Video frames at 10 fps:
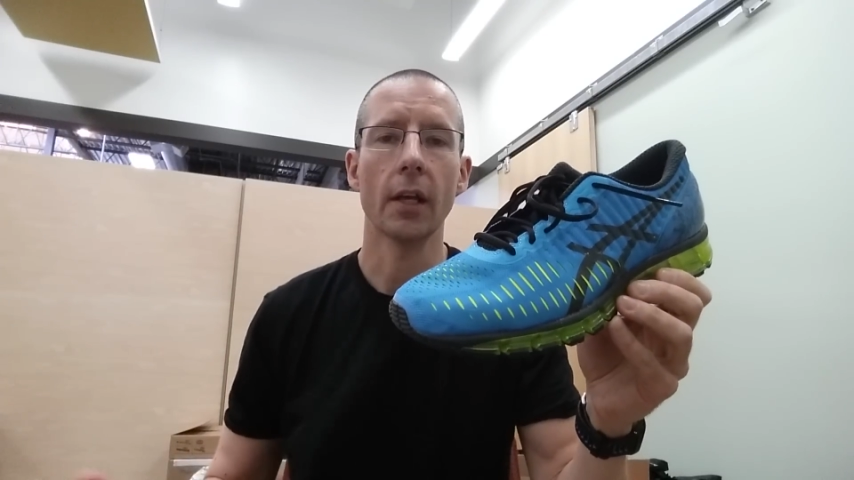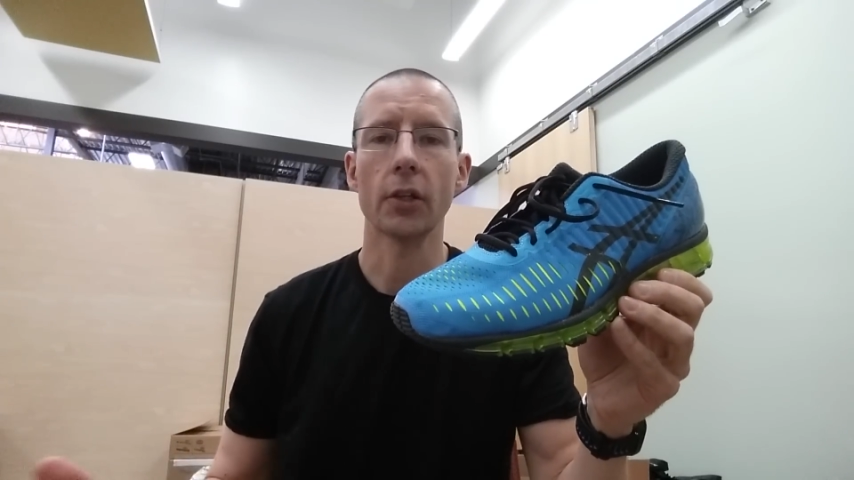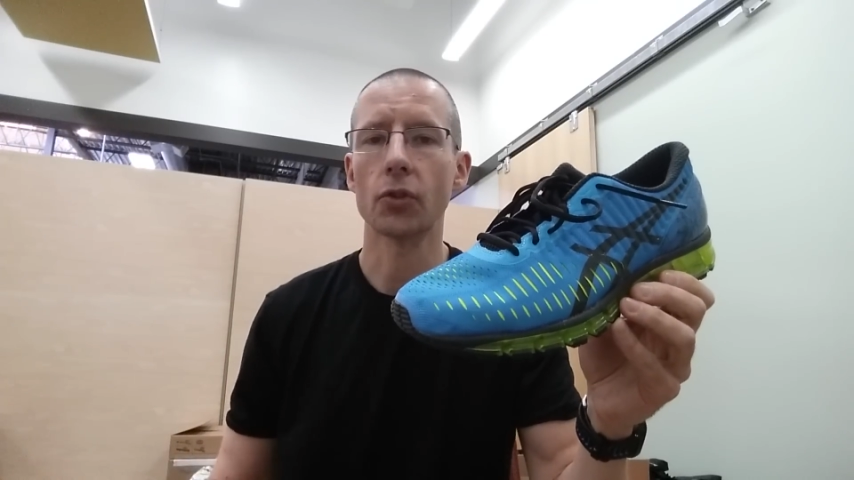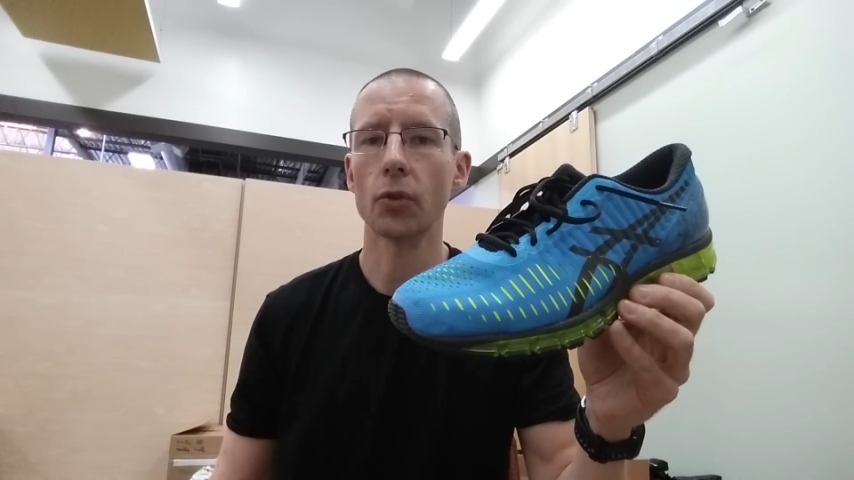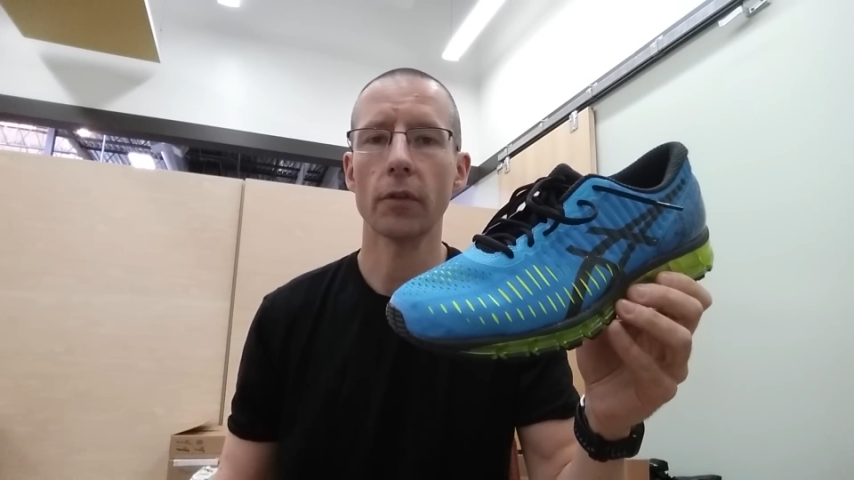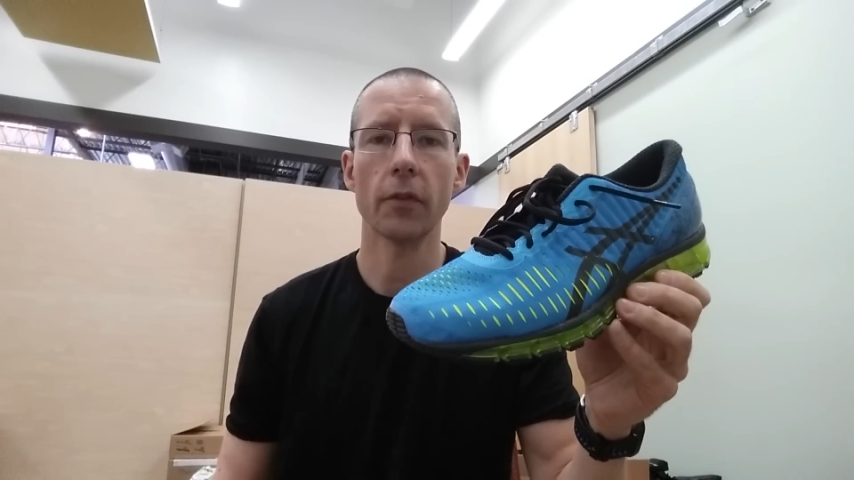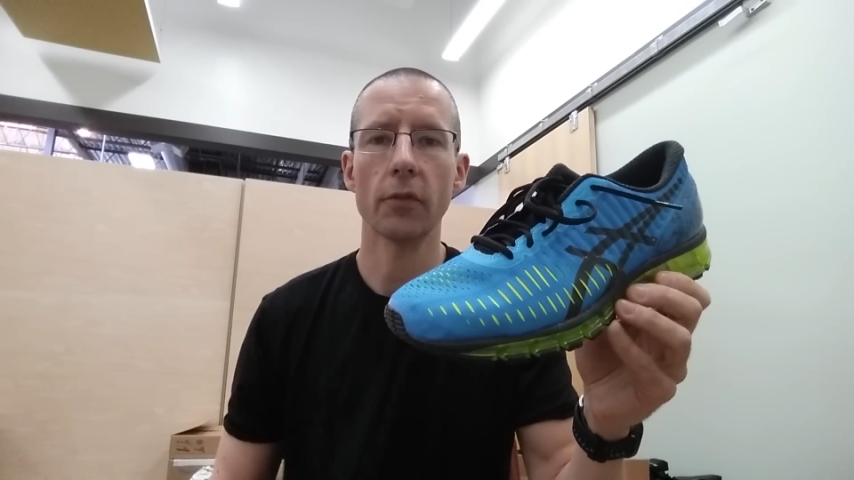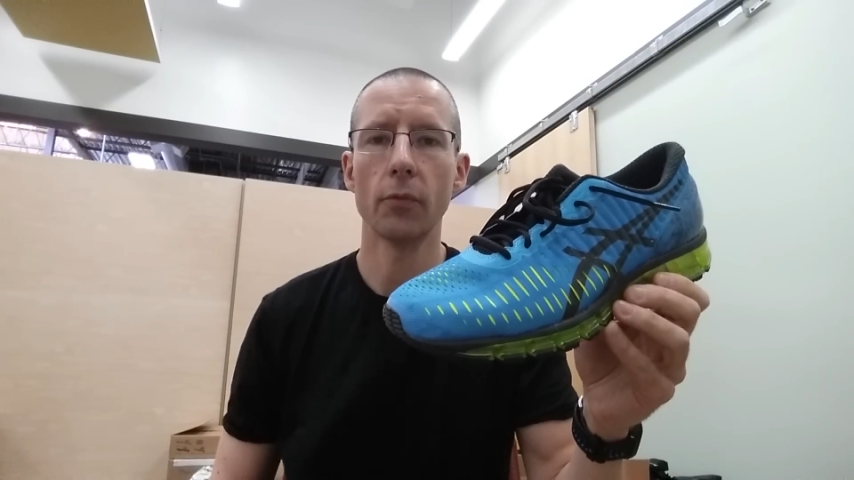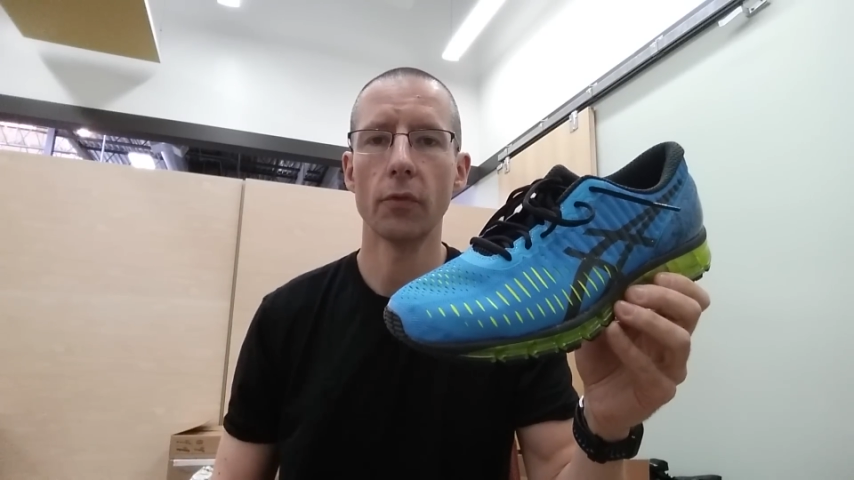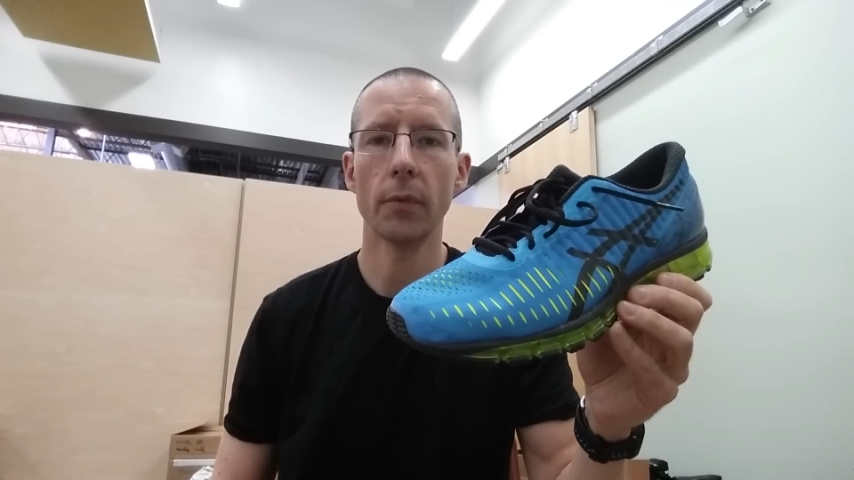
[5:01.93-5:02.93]
Controlled their
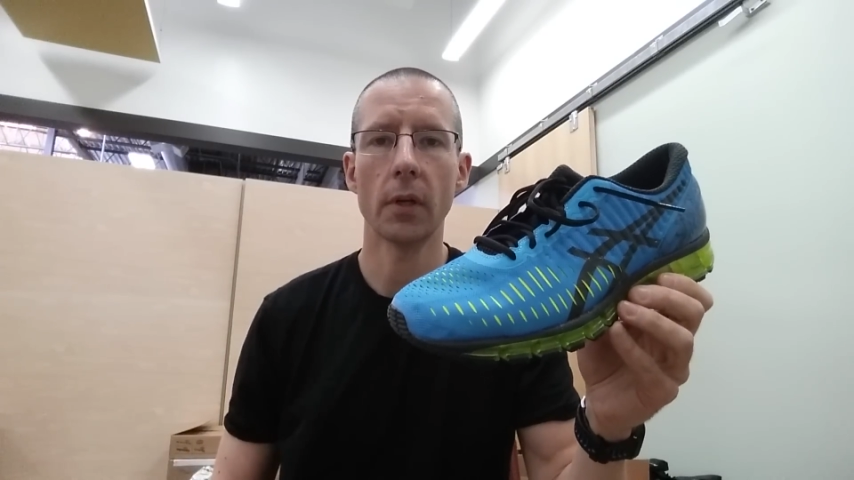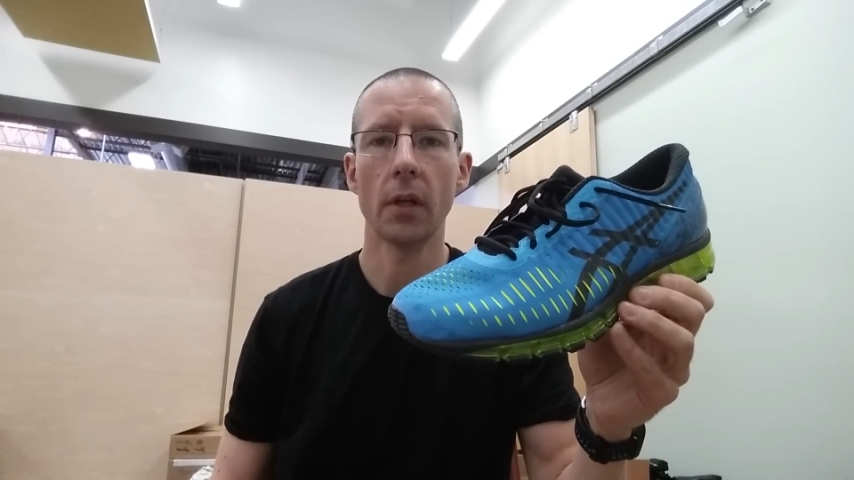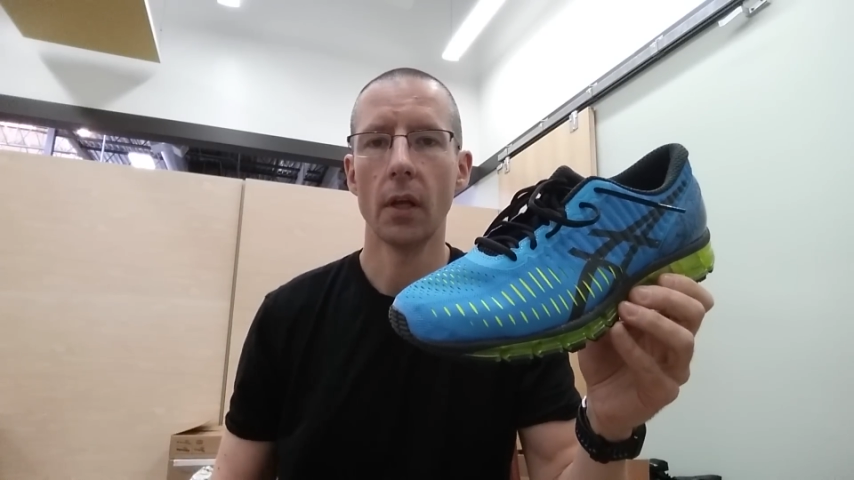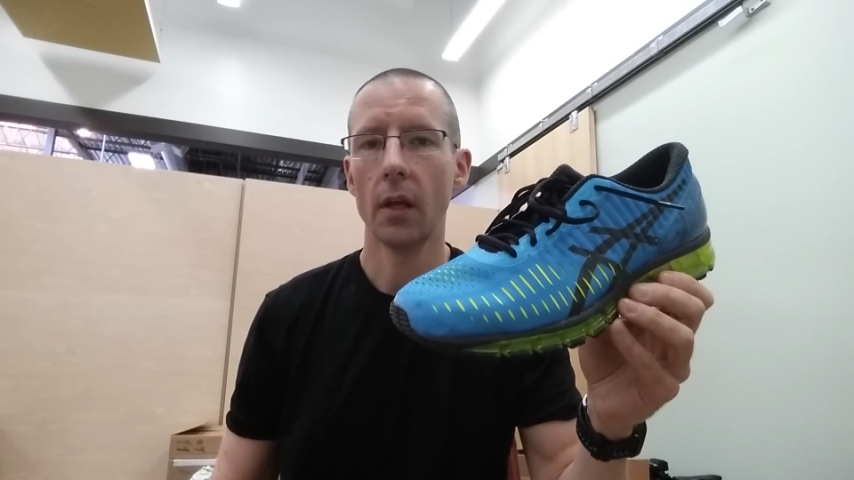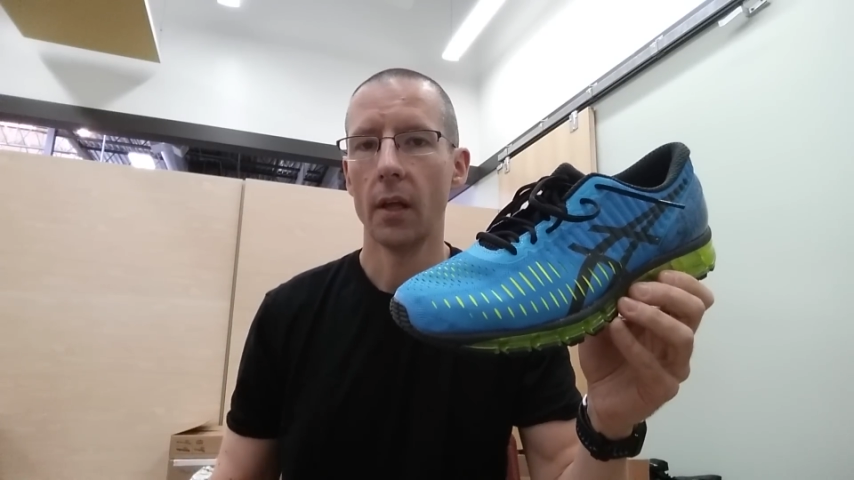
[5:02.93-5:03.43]
foot's movement.